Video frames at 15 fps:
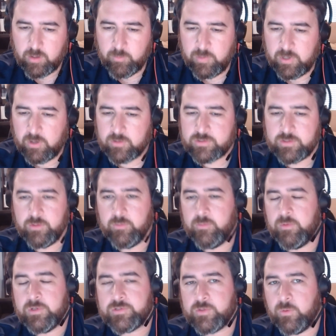but also
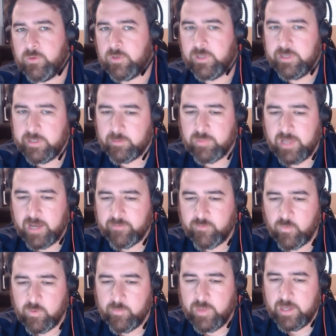a solar lending
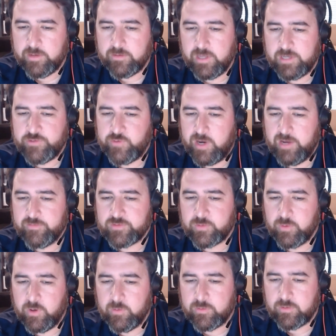platform that drives
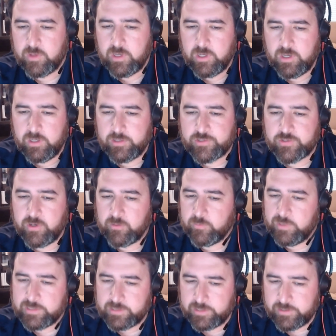growth and a strong
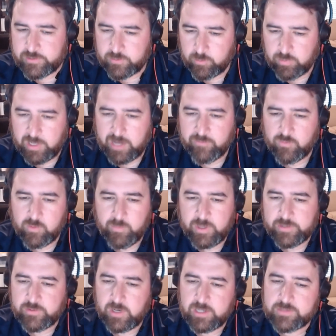residential platform
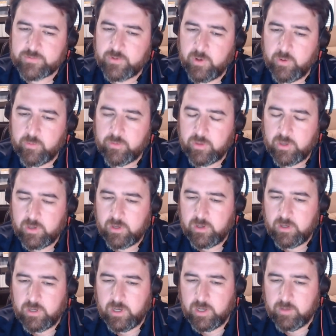that drives growth.
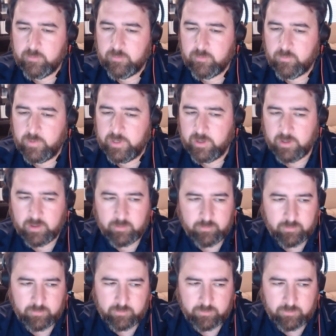We are